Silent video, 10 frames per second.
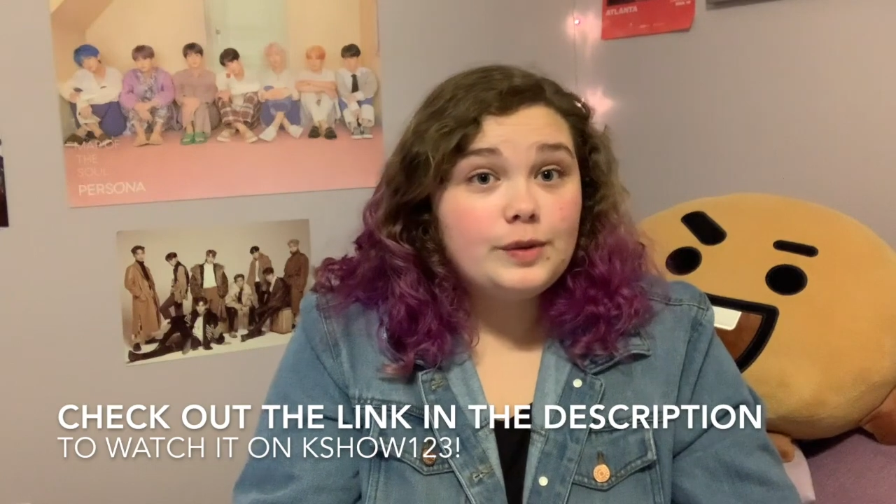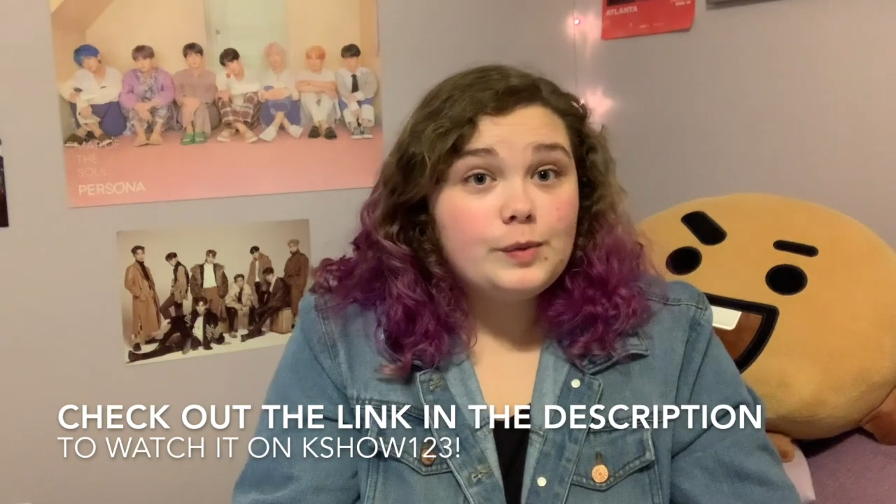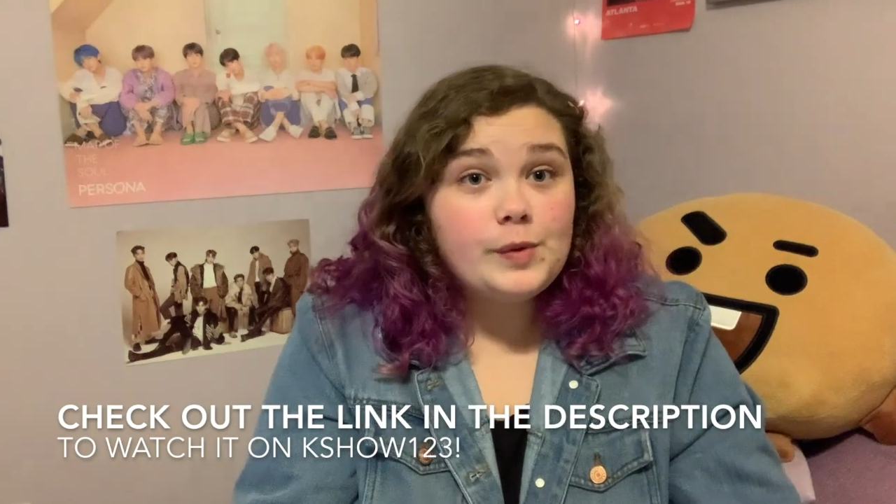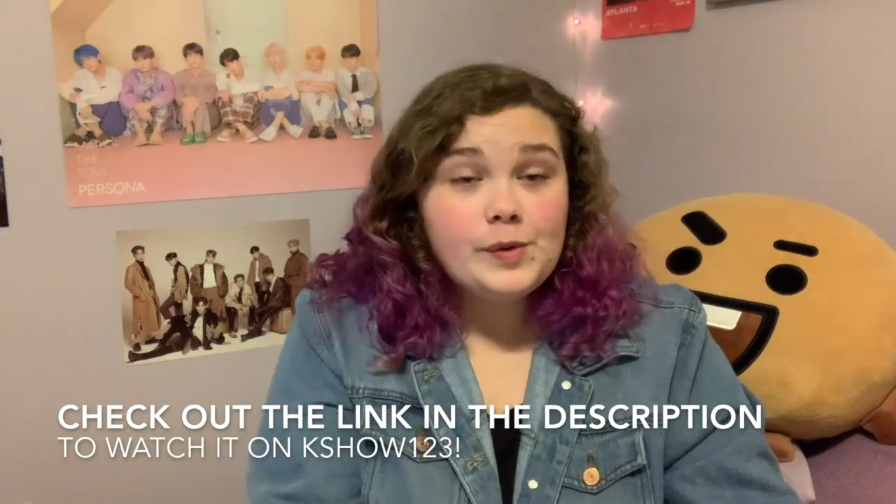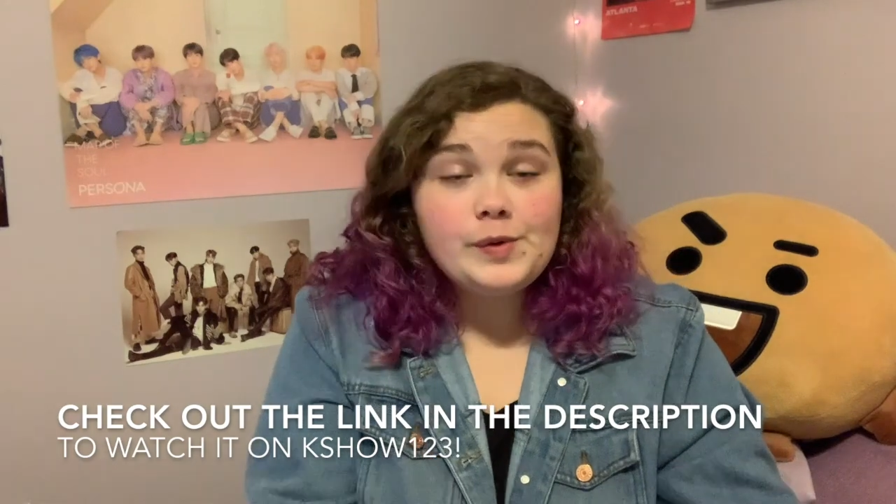
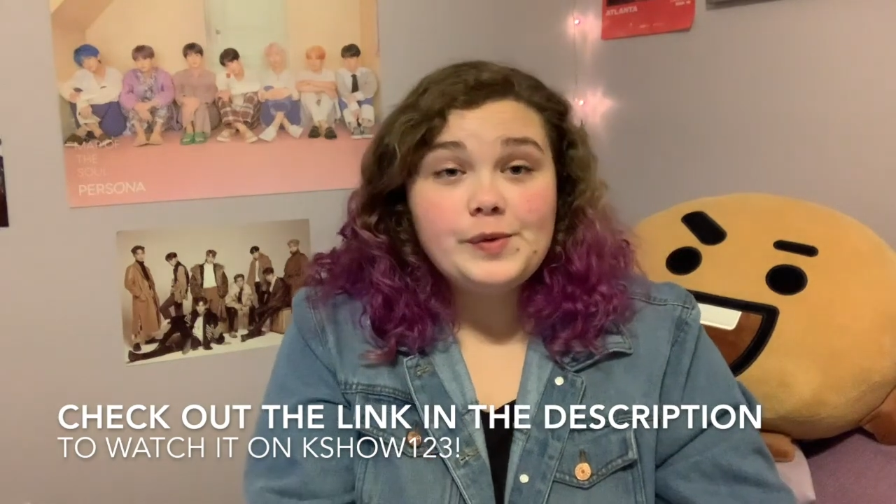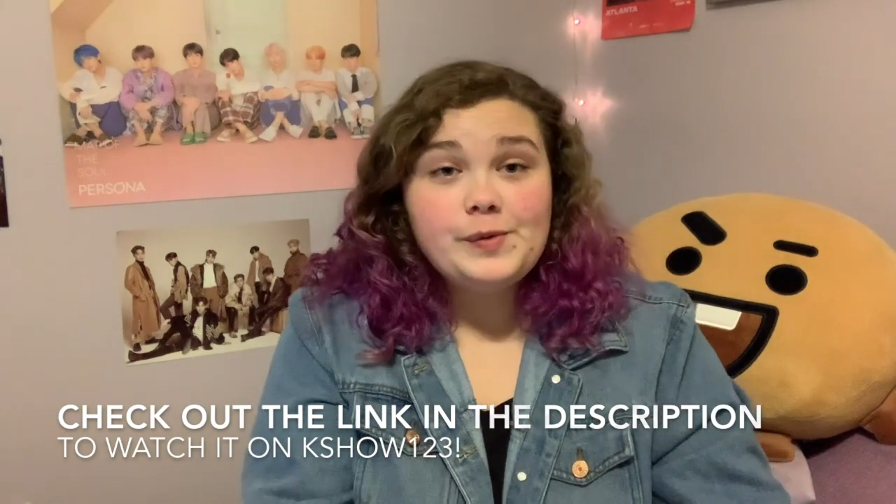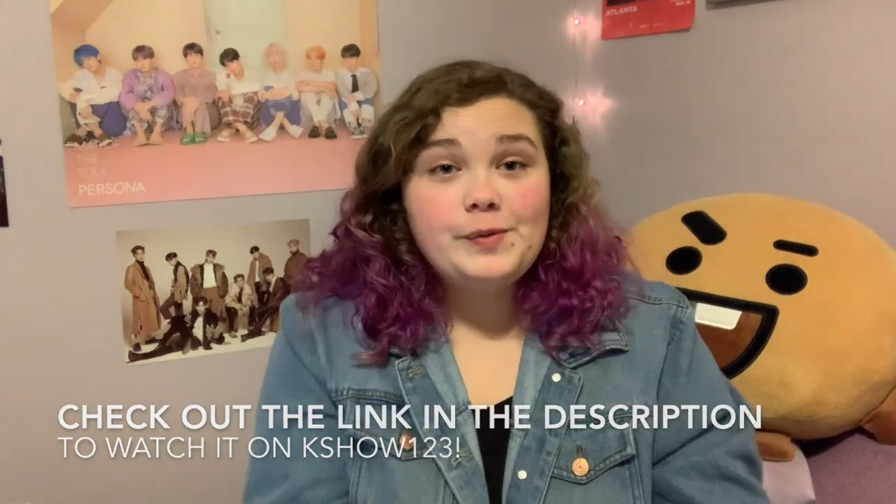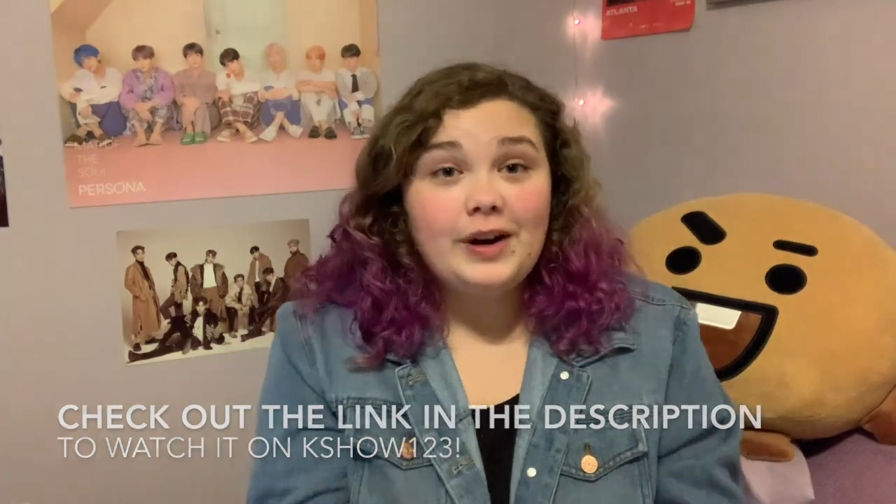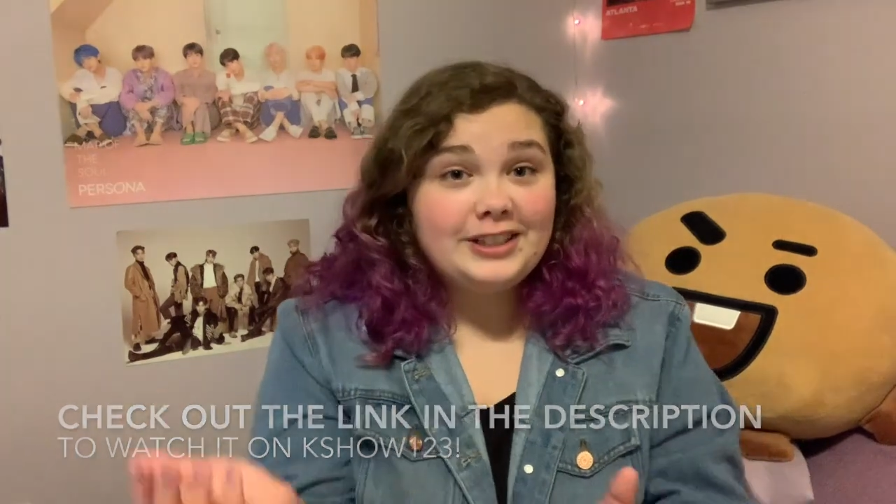will
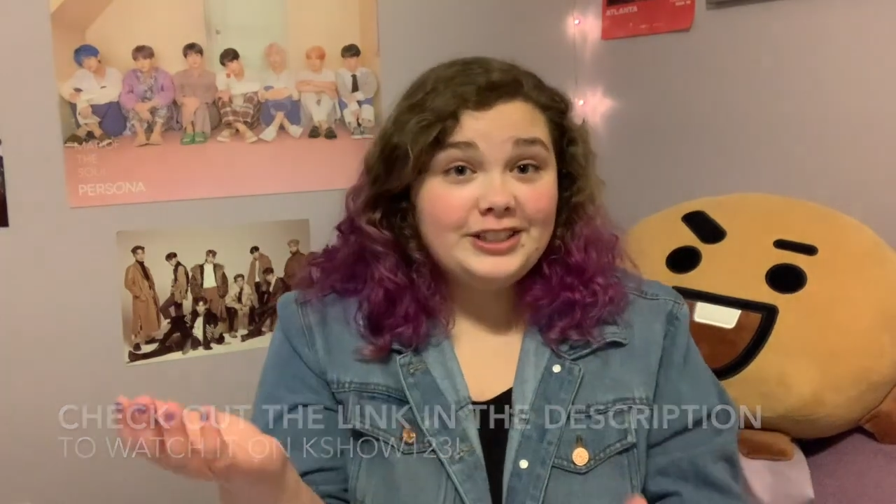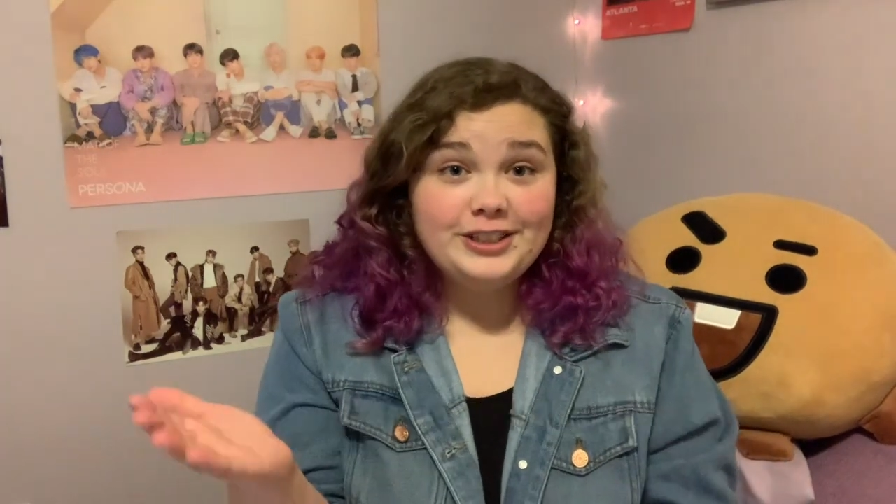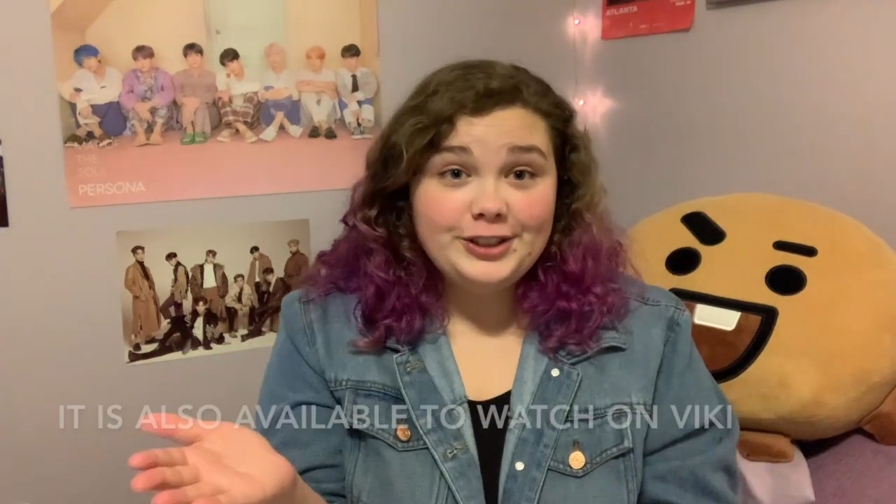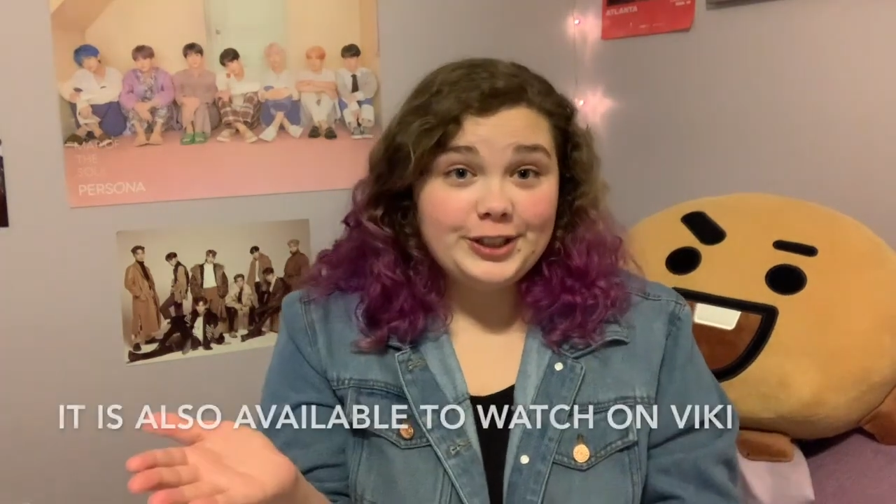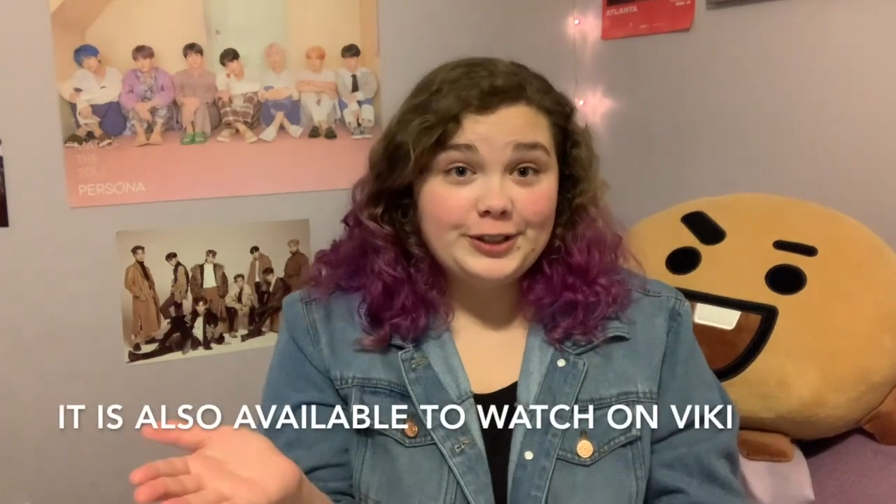watch the
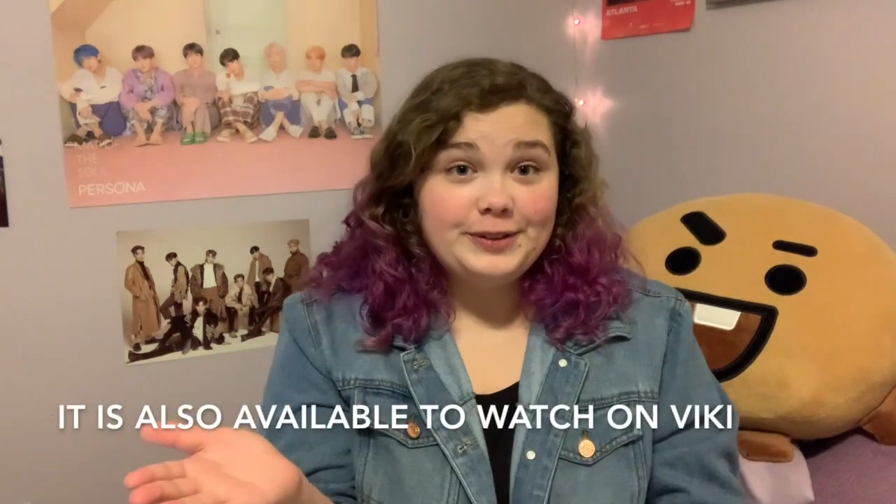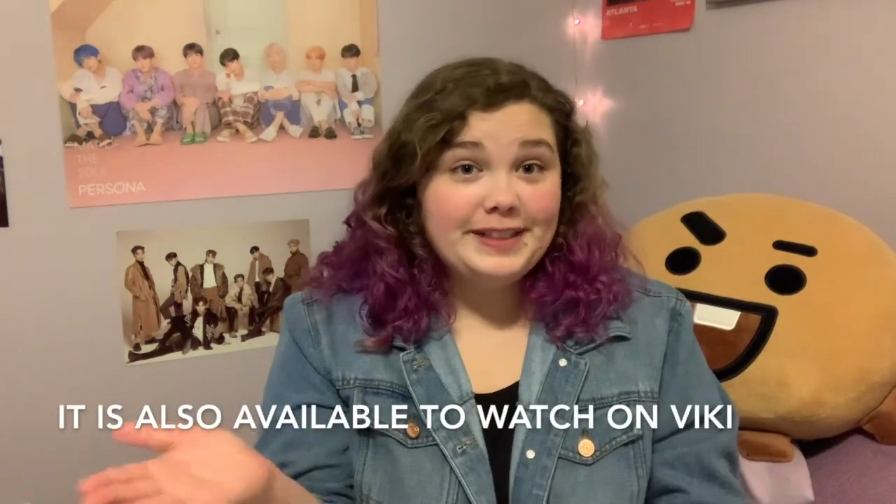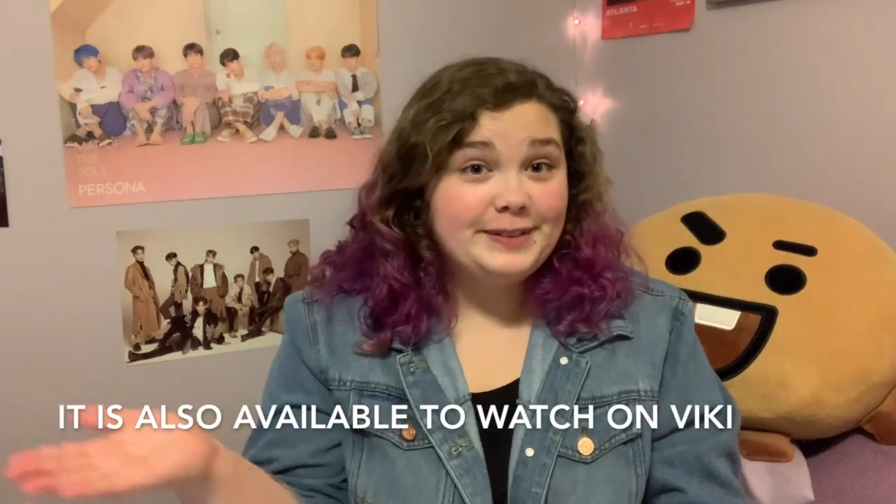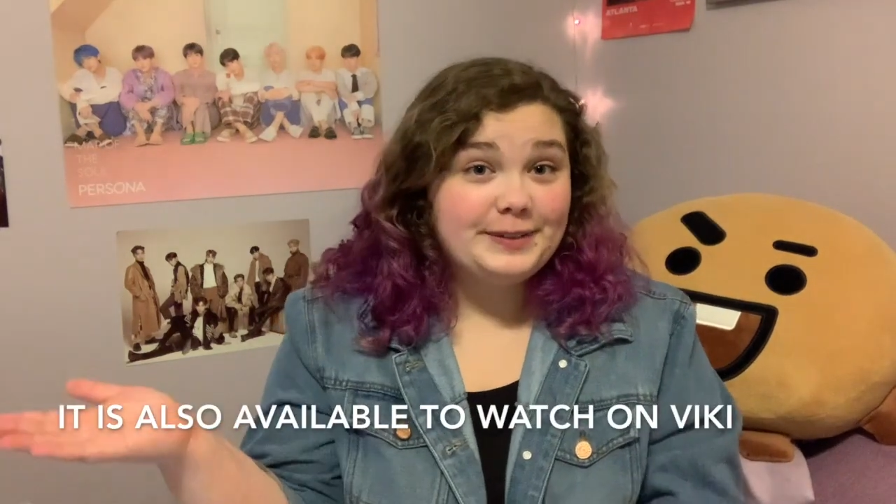show as